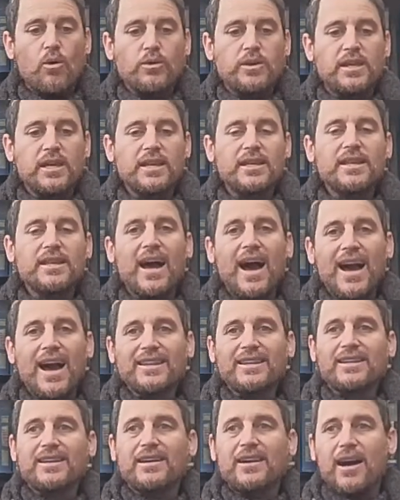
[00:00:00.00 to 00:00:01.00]
did
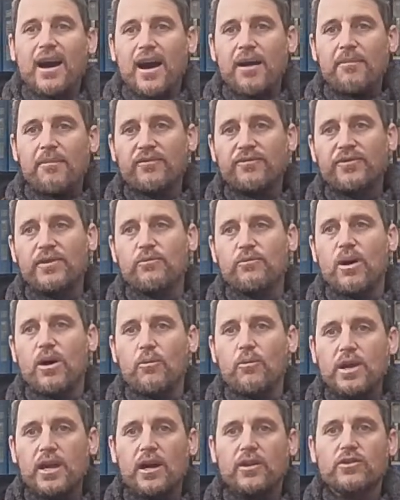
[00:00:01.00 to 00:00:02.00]
not come from what
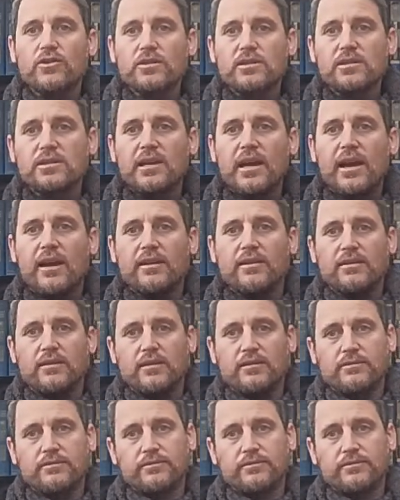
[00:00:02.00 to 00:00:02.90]
we understand